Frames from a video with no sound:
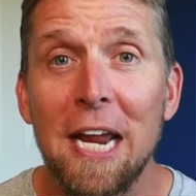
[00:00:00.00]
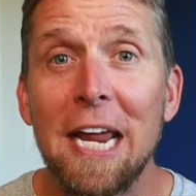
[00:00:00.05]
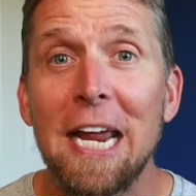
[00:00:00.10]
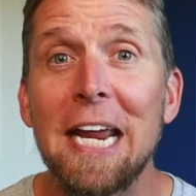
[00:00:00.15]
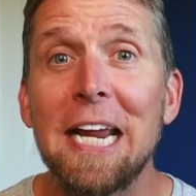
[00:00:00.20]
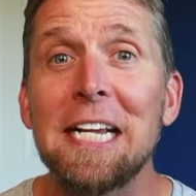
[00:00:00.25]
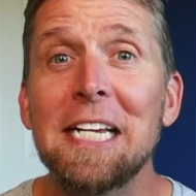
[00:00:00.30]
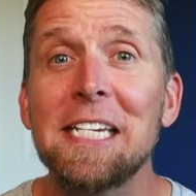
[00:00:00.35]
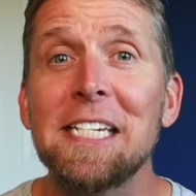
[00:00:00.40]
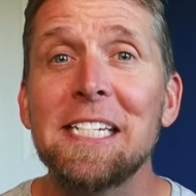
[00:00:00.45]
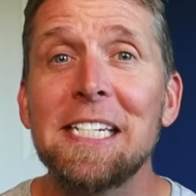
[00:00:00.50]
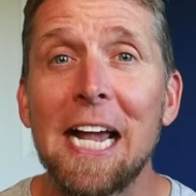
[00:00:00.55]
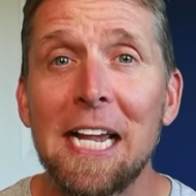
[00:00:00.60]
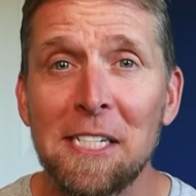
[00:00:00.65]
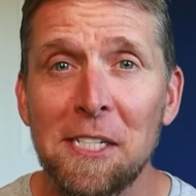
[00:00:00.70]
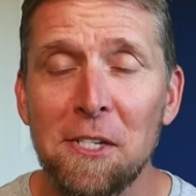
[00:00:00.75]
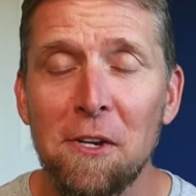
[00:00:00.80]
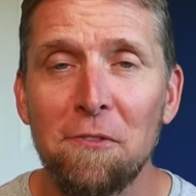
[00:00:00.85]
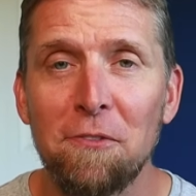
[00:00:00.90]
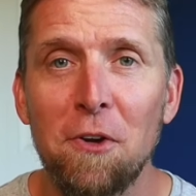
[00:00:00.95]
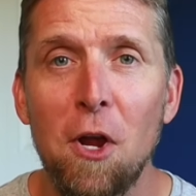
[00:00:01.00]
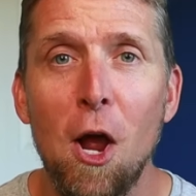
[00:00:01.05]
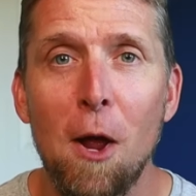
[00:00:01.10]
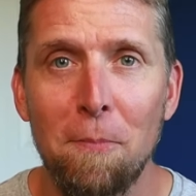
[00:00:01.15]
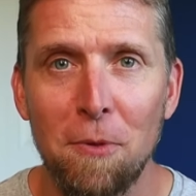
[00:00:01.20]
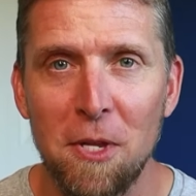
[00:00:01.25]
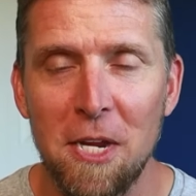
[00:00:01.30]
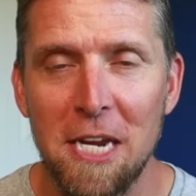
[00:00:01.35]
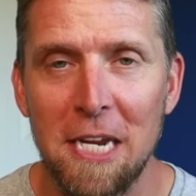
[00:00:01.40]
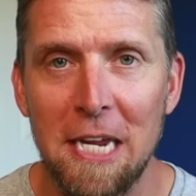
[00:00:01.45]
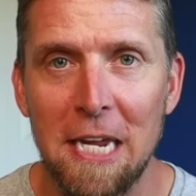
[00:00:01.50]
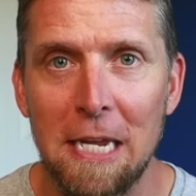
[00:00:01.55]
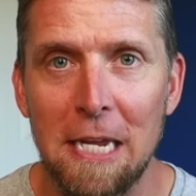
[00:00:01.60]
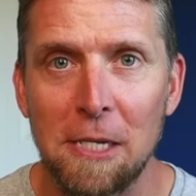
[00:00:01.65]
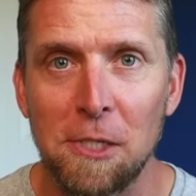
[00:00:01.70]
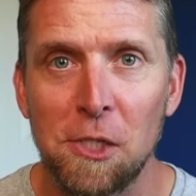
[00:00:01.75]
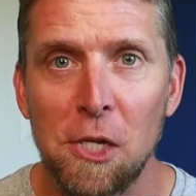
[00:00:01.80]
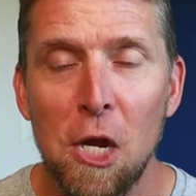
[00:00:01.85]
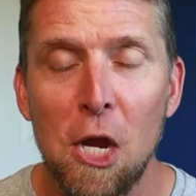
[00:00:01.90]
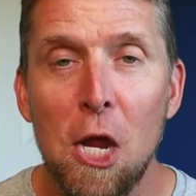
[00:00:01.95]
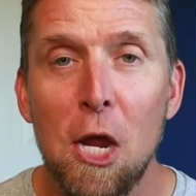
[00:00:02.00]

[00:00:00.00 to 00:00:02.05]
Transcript: Excessive coupling is.